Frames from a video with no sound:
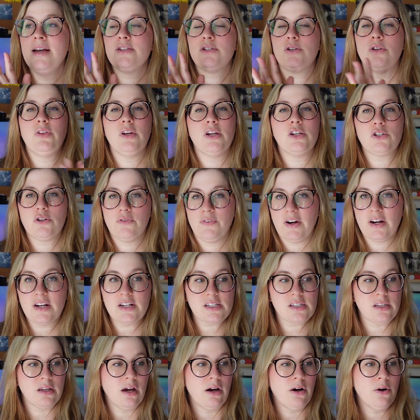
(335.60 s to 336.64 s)
So things are very
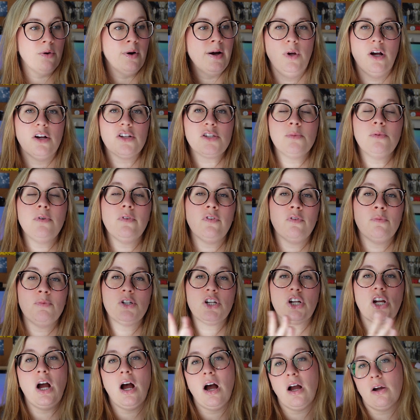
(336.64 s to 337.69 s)
slow. We also moved from
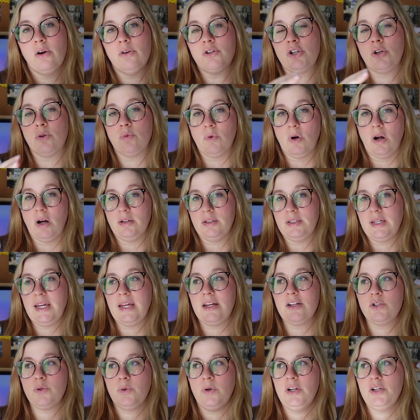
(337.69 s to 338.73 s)
Chicago to Raleigh
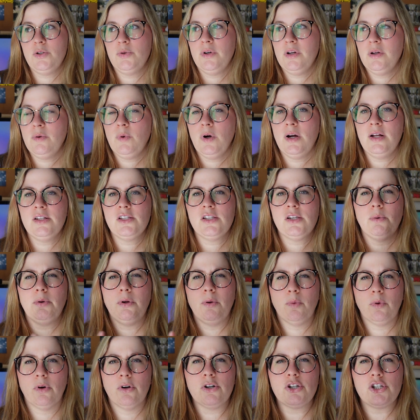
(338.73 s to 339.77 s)
in 2021, so we
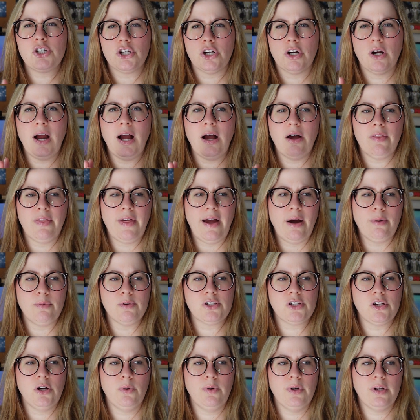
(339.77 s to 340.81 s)
weren't sure how that
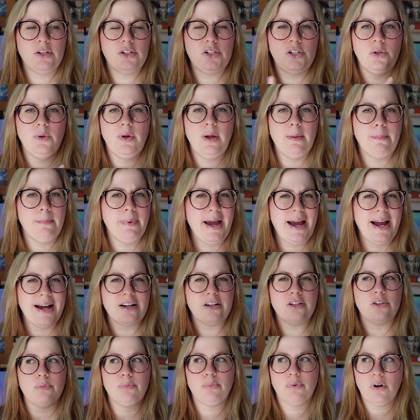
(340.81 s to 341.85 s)
was going to
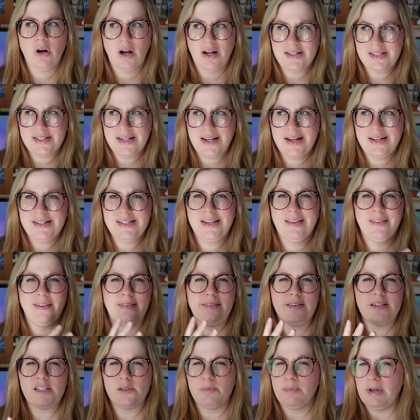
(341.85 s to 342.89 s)
impact the process and
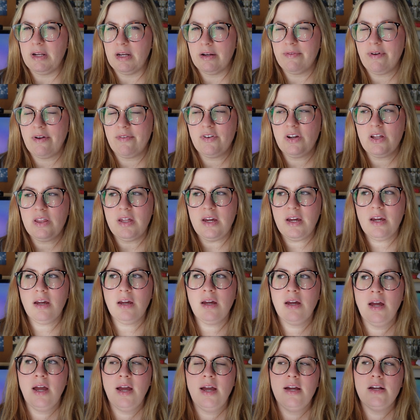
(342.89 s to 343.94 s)
like the speed of
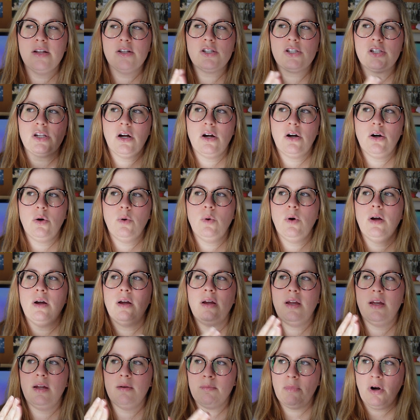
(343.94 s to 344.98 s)
everything. So
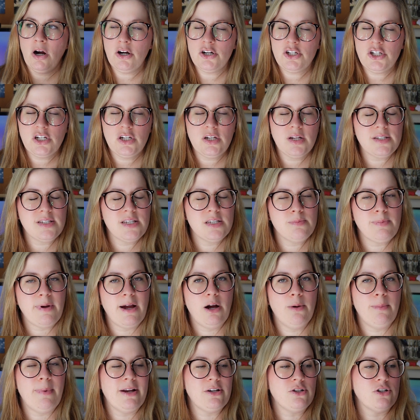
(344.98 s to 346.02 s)
in March, he does his
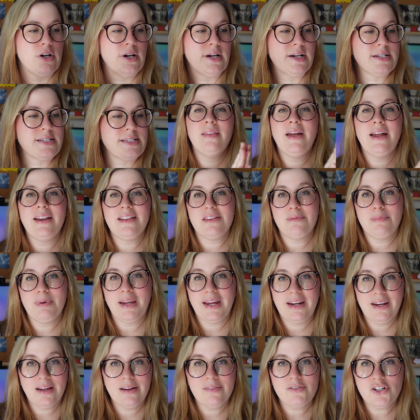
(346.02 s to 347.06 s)
biometrics. And then at the
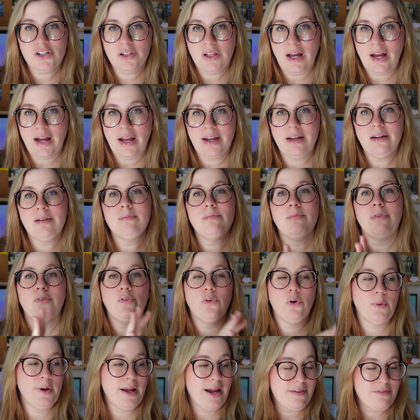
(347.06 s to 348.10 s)
beginning of July,
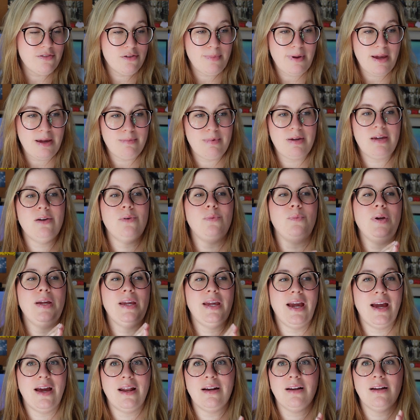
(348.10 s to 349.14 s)
before we have the baby, we
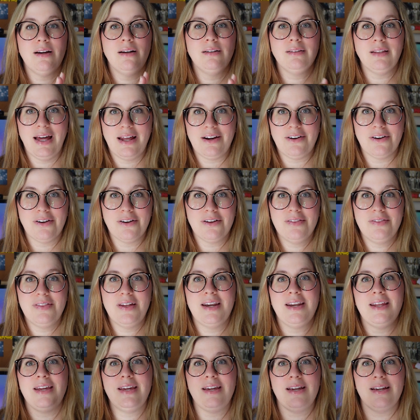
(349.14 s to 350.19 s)
get a letter
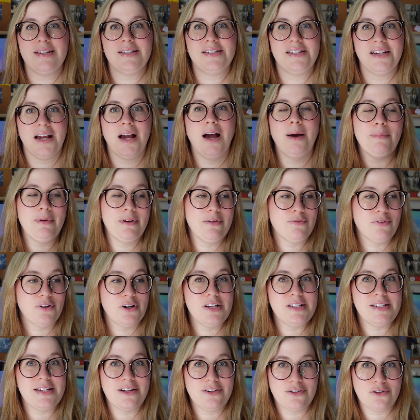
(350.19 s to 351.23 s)
that he is to come in for
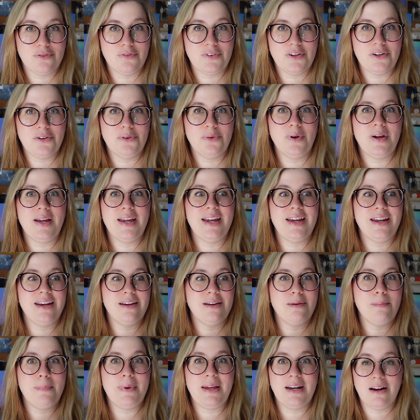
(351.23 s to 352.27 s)
his interview
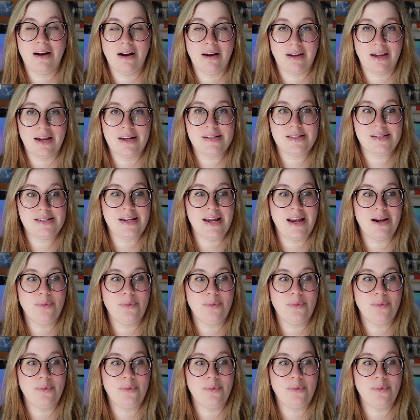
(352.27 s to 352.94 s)
in mid August.